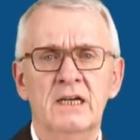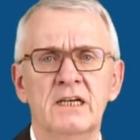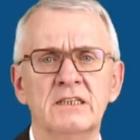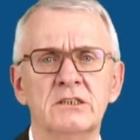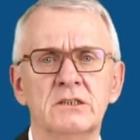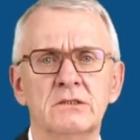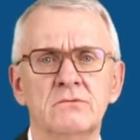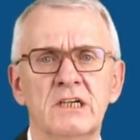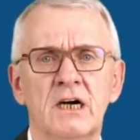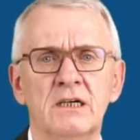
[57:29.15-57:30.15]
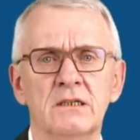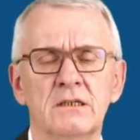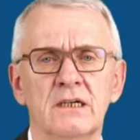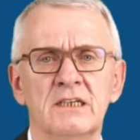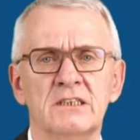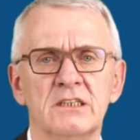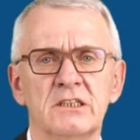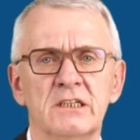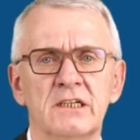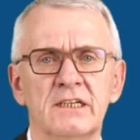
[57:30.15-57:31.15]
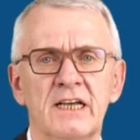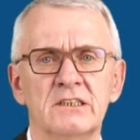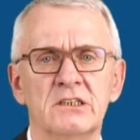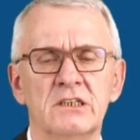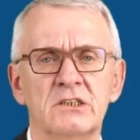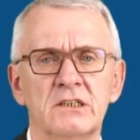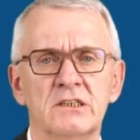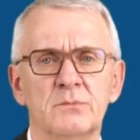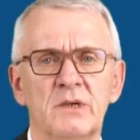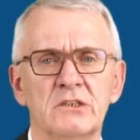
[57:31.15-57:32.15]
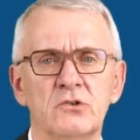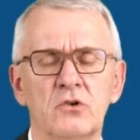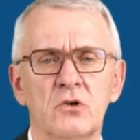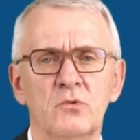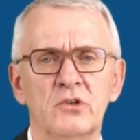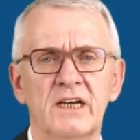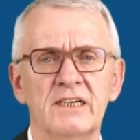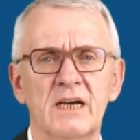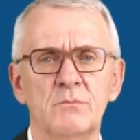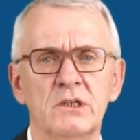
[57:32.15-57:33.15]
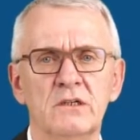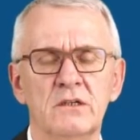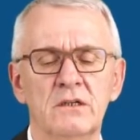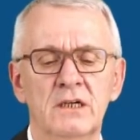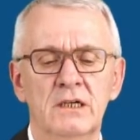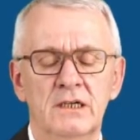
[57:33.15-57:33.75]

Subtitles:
Yes, we are. As I said, the next session is about thermodynamical